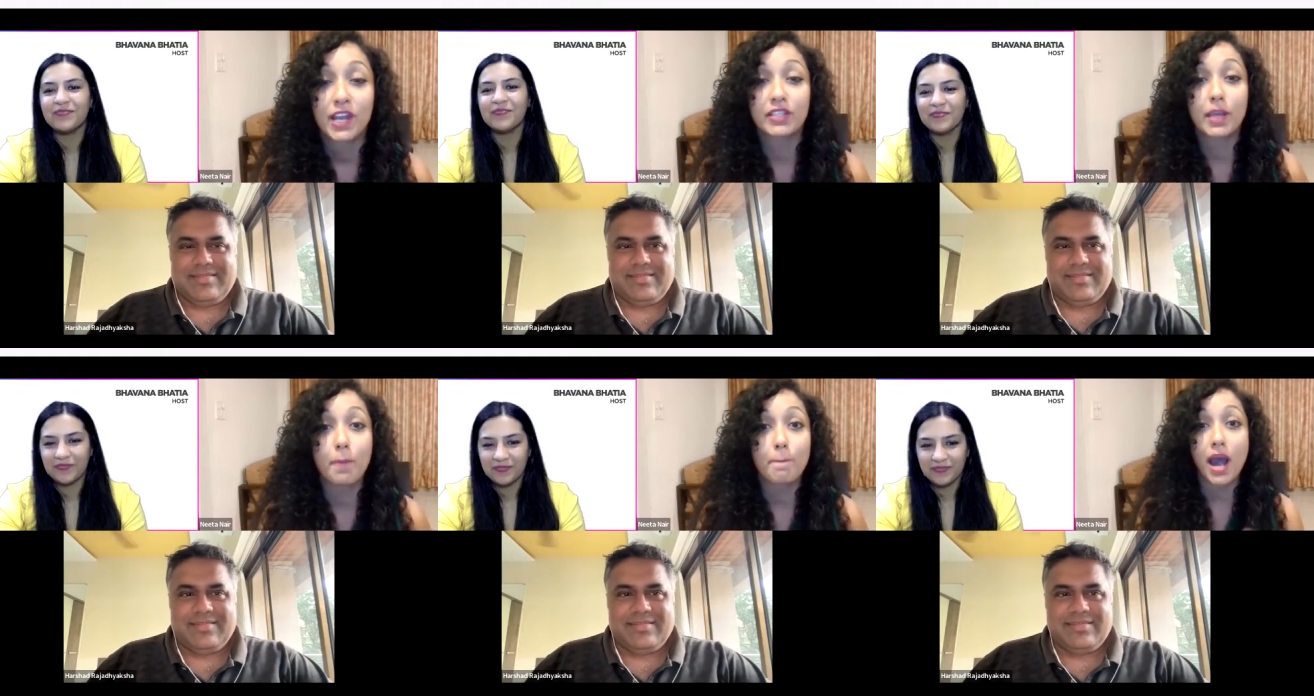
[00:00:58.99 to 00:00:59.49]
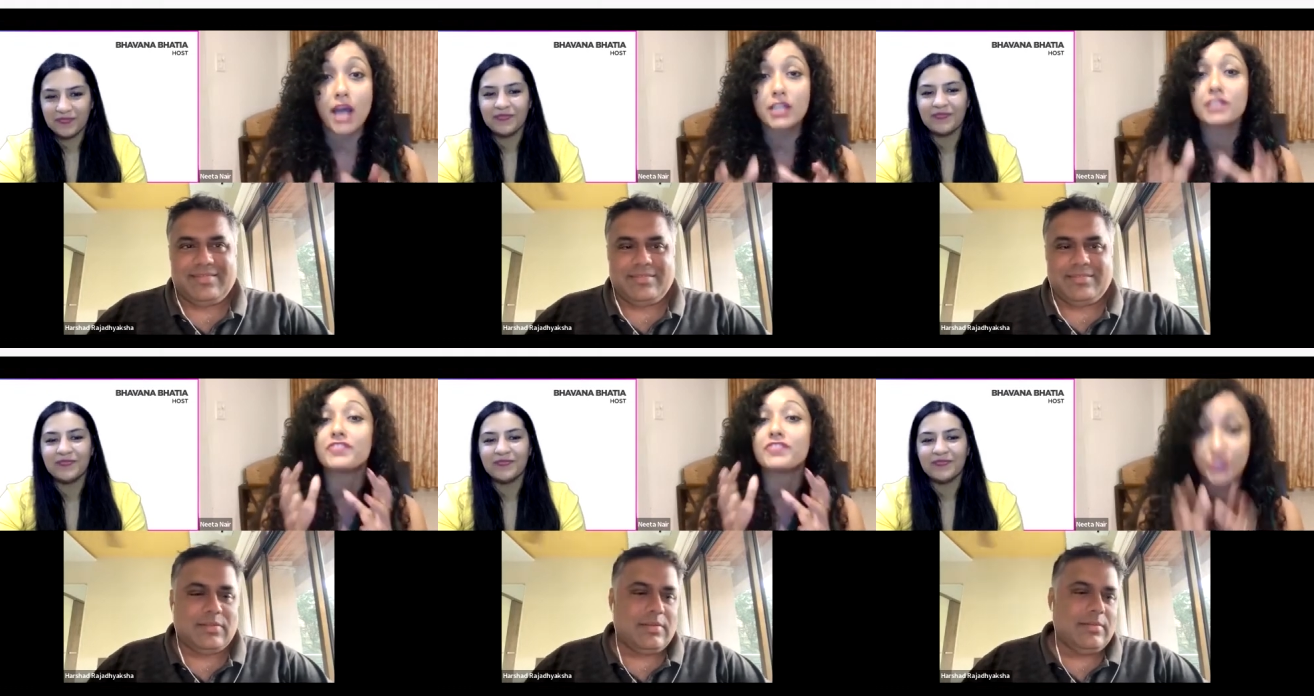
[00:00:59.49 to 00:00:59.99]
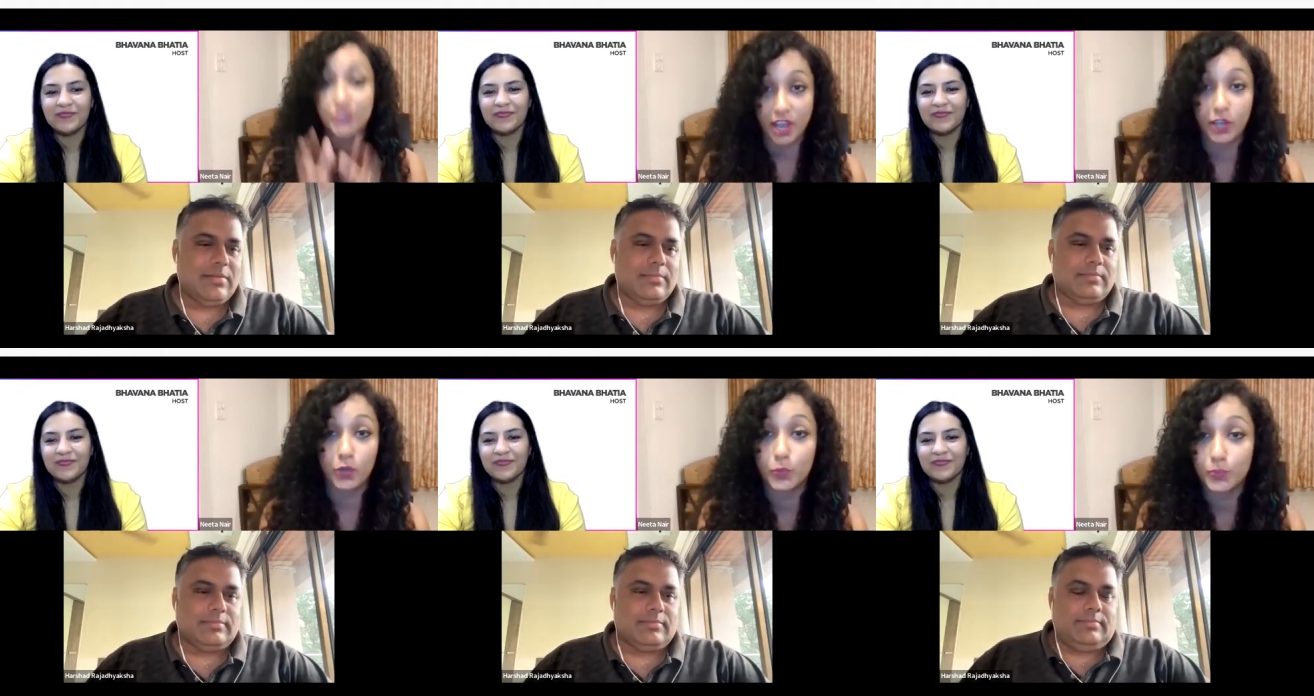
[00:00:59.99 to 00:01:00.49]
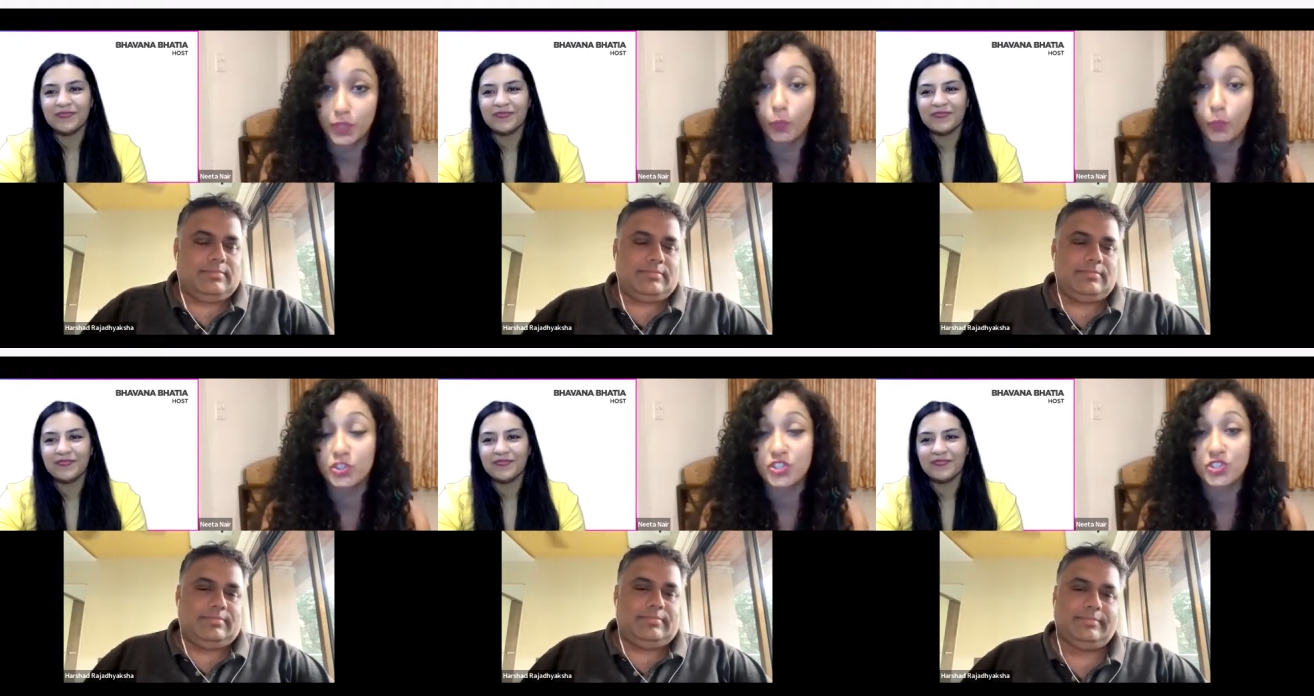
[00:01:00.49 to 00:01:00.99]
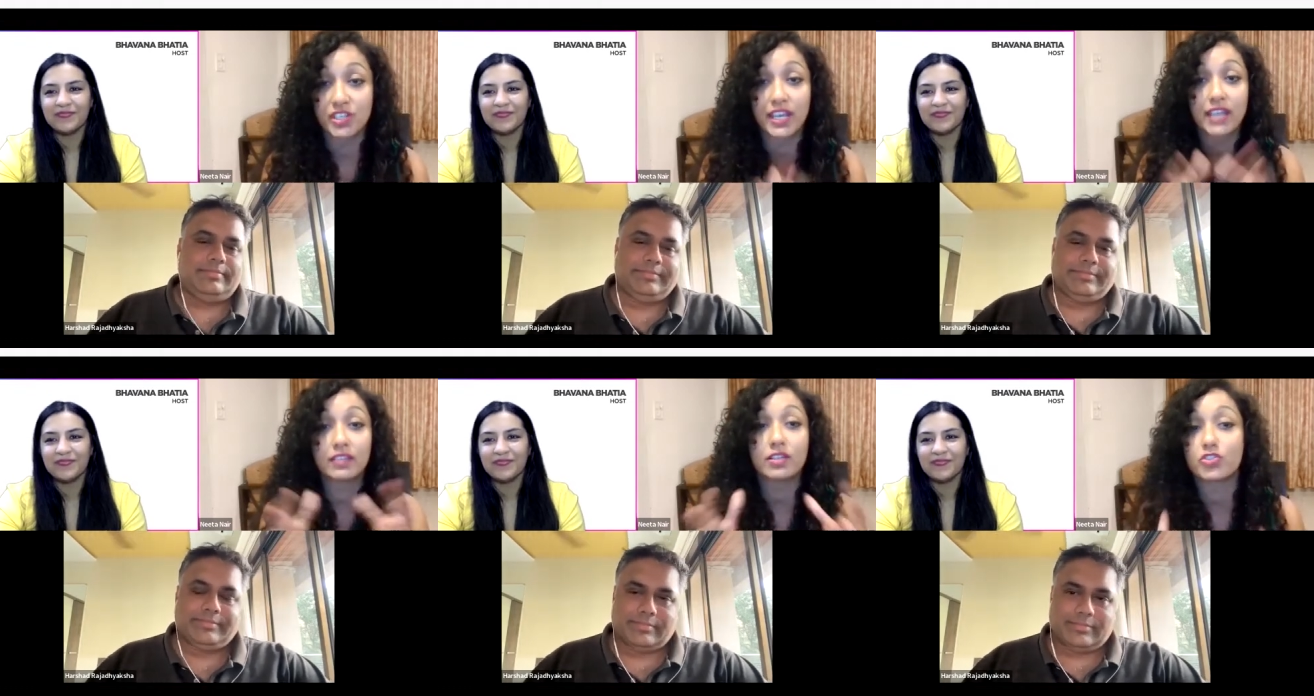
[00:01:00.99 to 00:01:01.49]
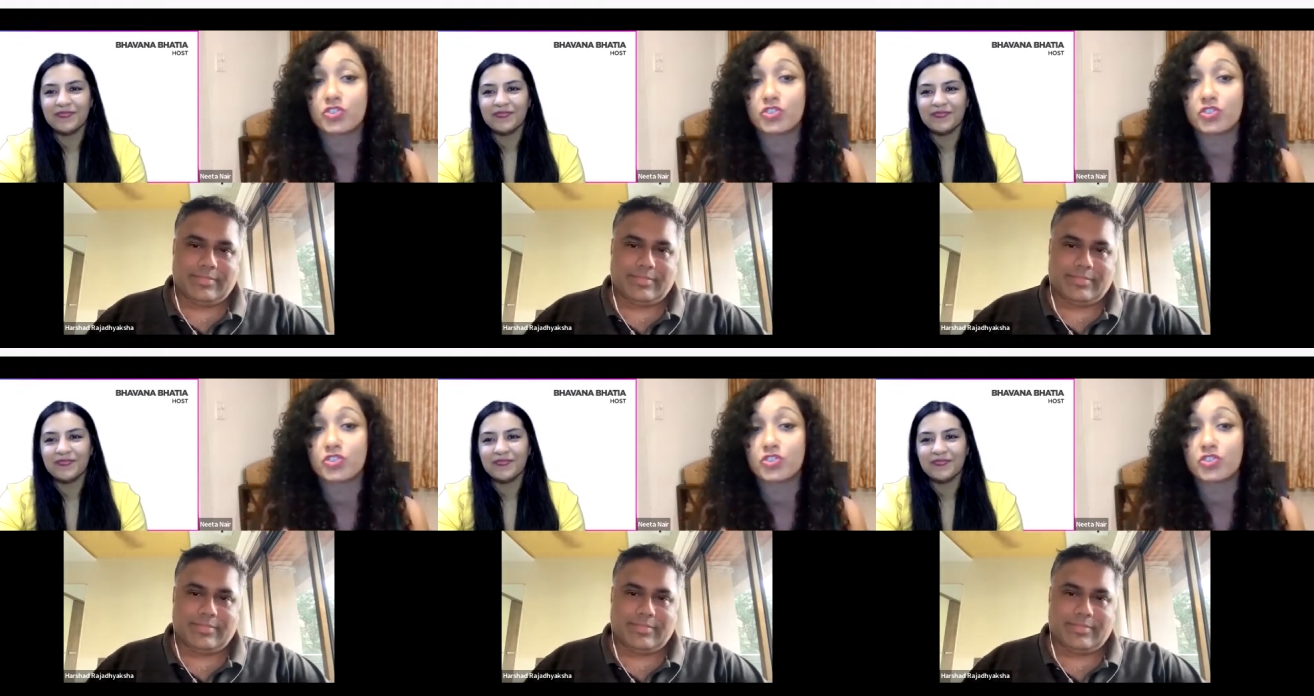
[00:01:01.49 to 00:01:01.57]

Speaker 1: And they are part of a trio which has together